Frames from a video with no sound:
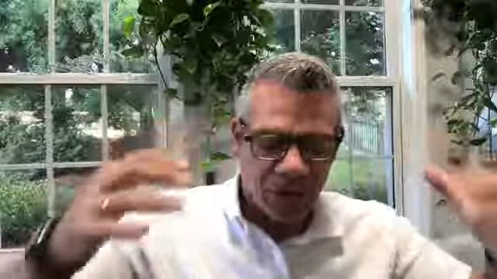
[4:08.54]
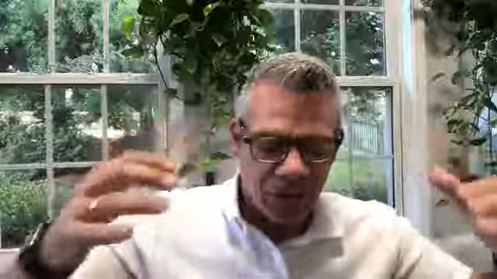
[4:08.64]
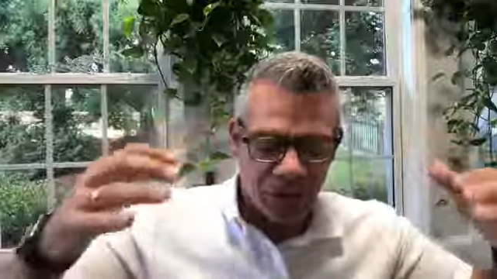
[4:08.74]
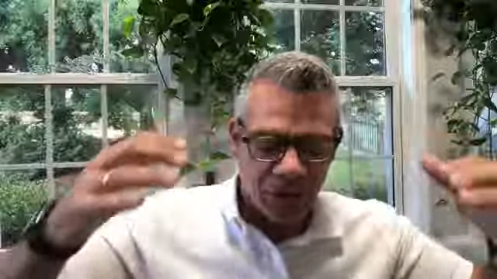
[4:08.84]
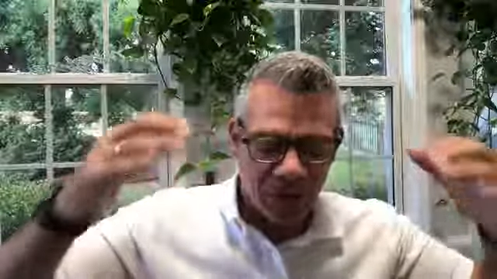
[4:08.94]
I
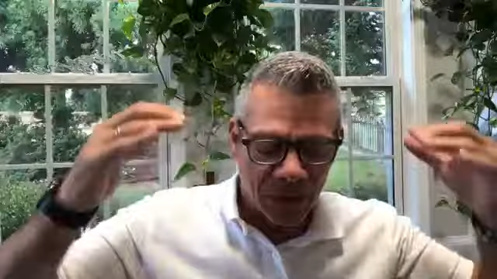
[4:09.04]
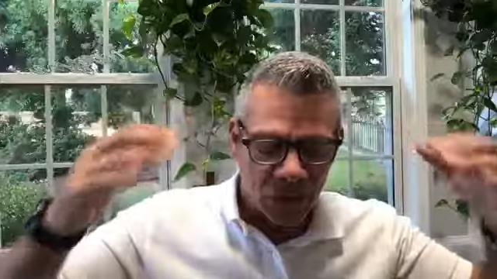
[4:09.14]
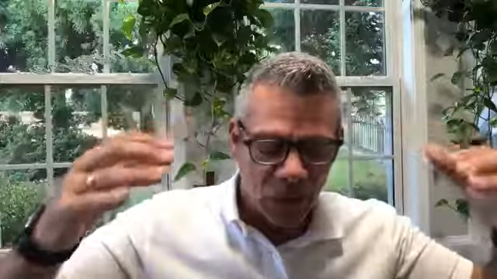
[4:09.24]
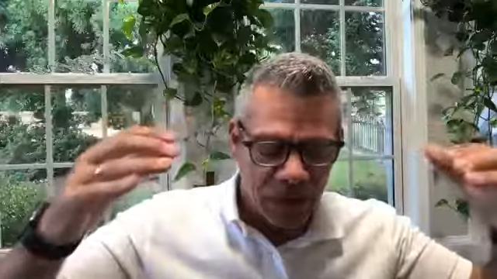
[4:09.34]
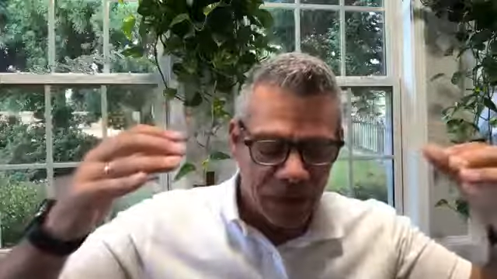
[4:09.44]
shift
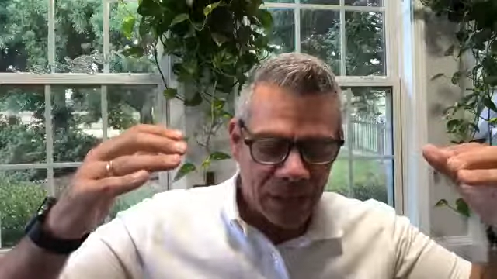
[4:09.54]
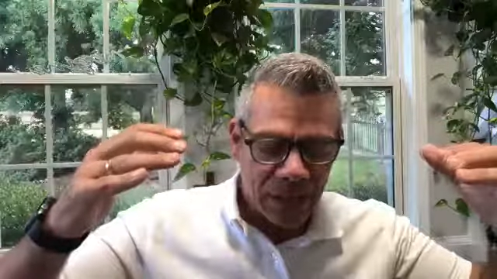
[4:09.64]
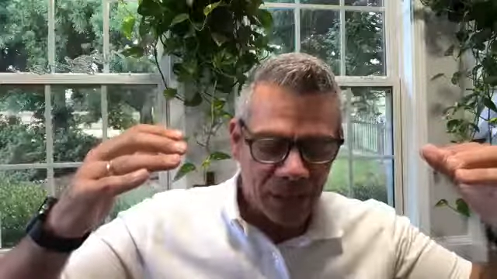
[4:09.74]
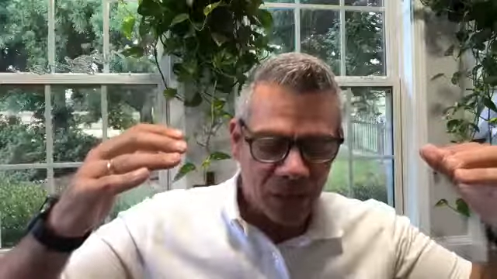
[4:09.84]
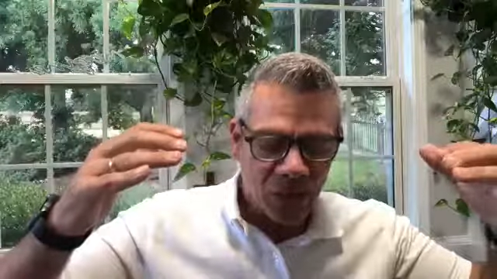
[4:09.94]
this? What is the
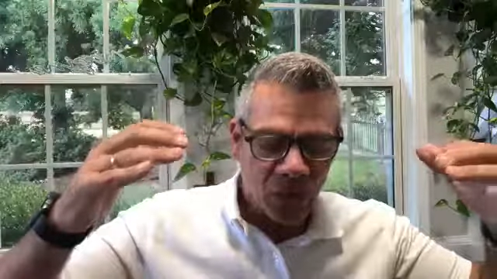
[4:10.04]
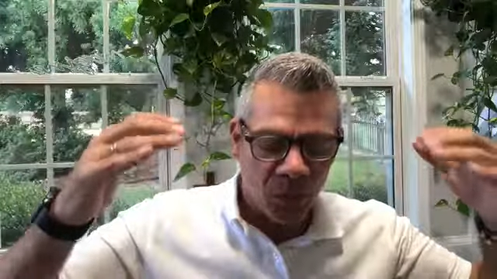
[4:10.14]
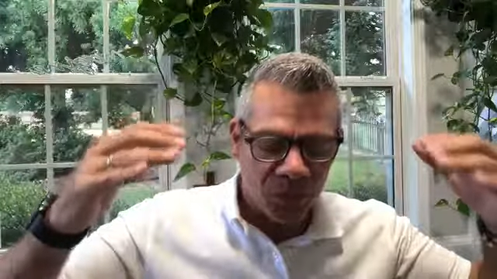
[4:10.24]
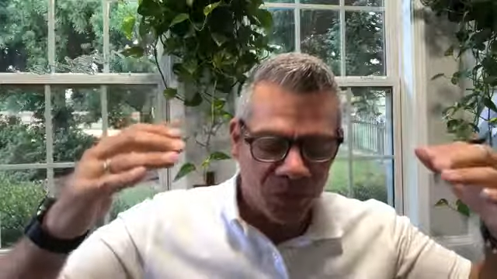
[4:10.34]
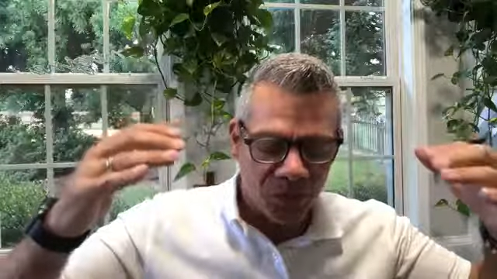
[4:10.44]
attitude?
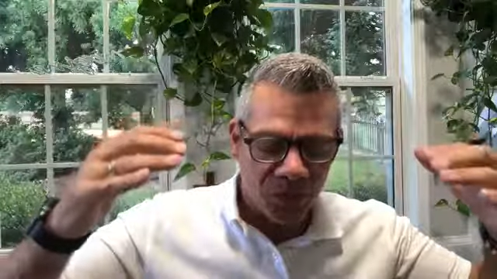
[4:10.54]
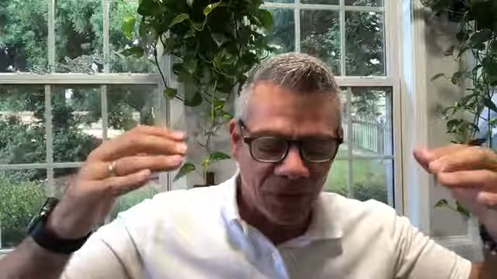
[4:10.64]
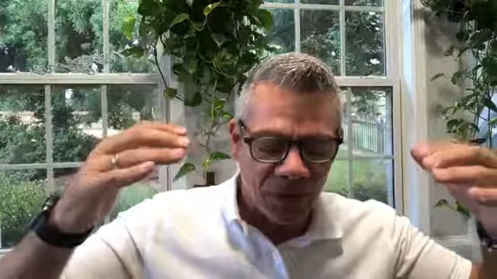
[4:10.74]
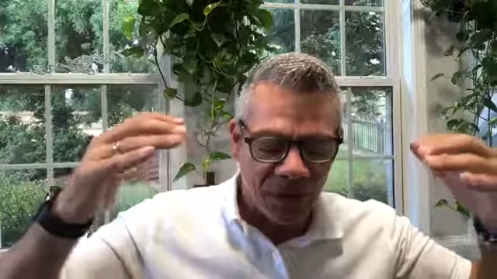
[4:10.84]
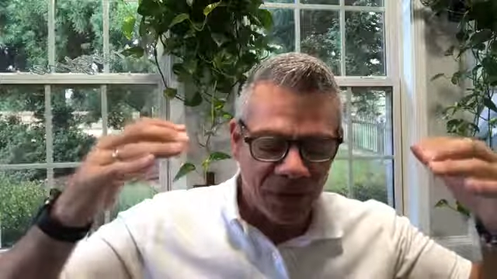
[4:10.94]
What is the
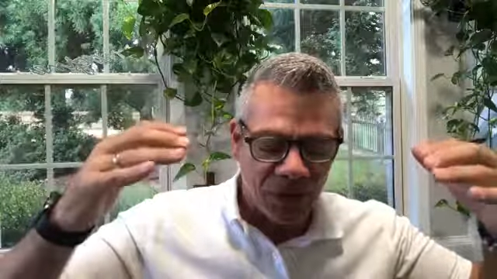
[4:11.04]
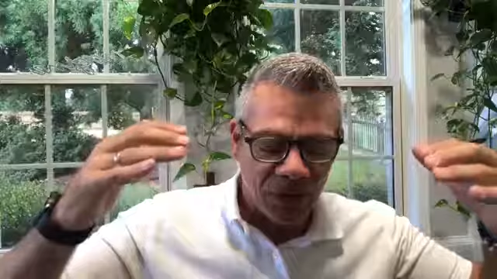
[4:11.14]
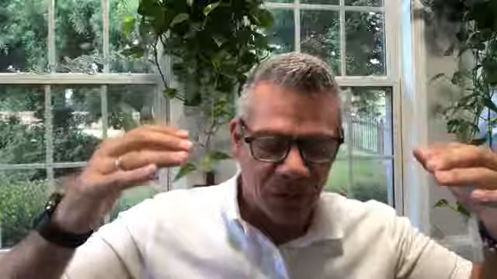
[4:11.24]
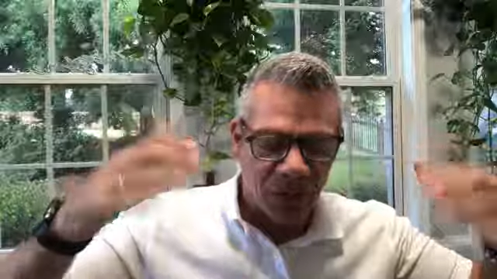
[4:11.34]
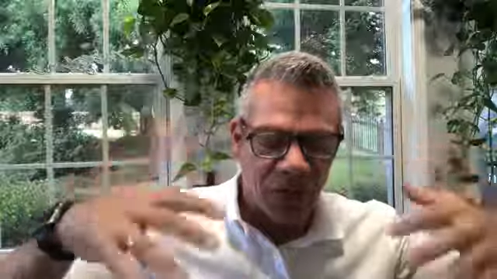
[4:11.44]
feelings I
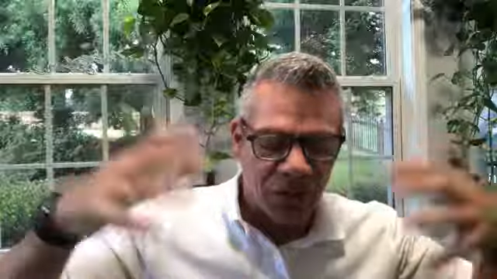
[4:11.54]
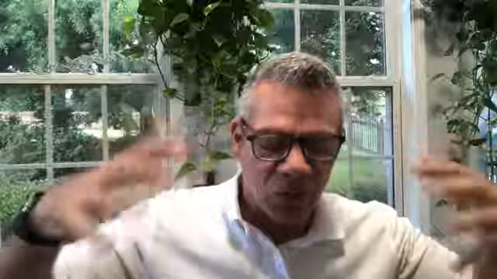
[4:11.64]
want to create?